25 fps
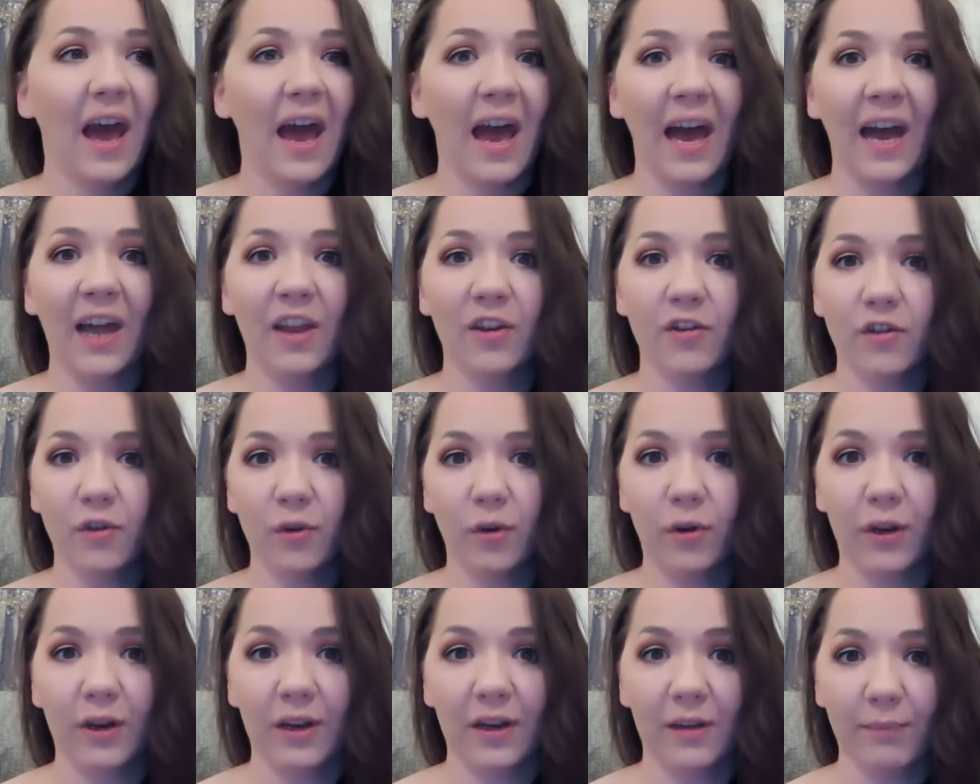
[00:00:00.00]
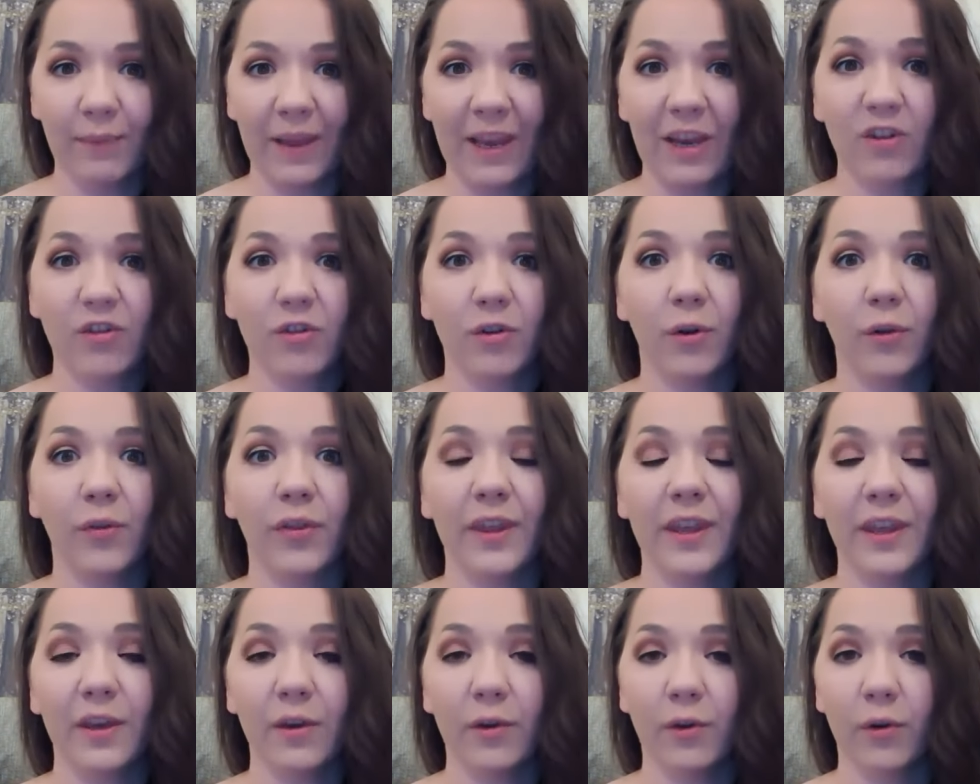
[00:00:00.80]
And you're going to make sure
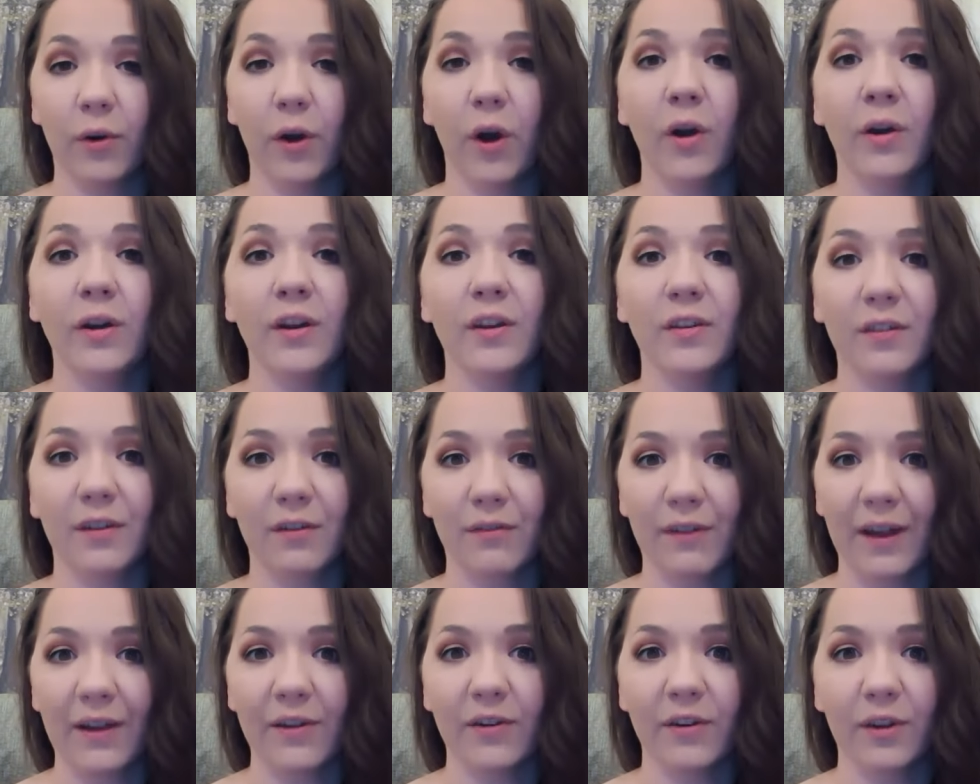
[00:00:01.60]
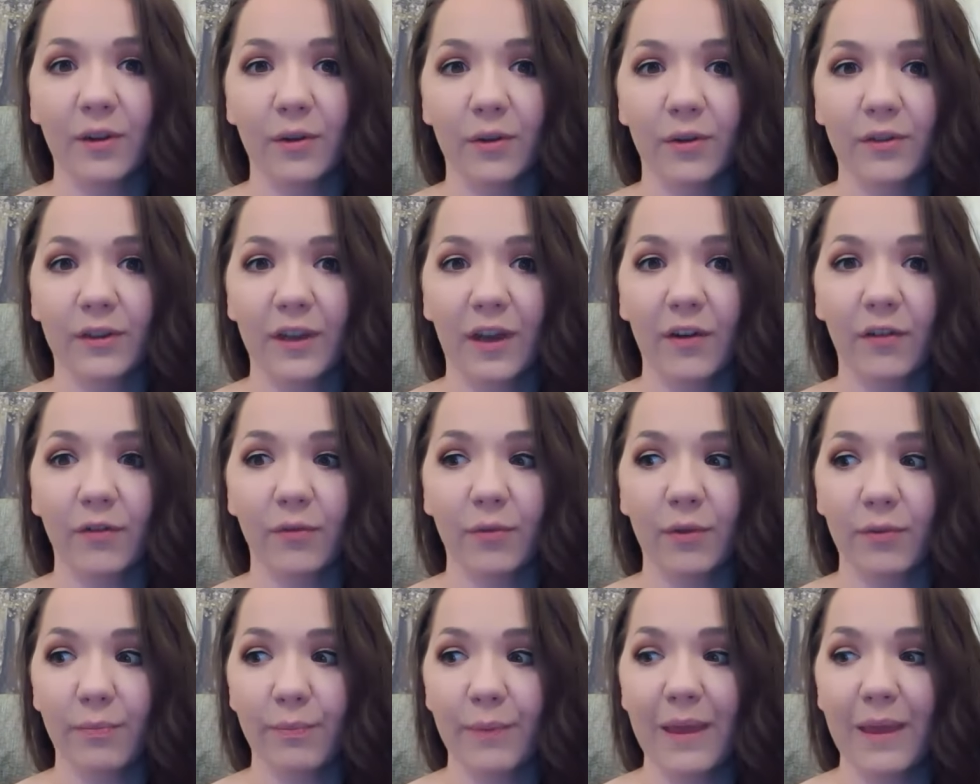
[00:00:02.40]
that you're only surrounding yourself with